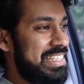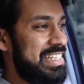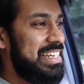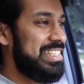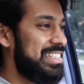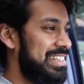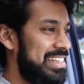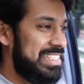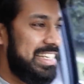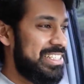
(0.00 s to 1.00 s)
see us
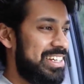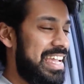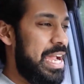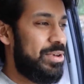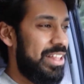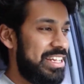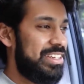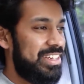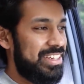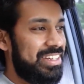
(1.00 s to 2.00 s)
on camera, like,
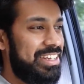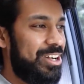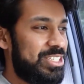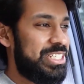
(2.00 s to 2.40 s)
you know,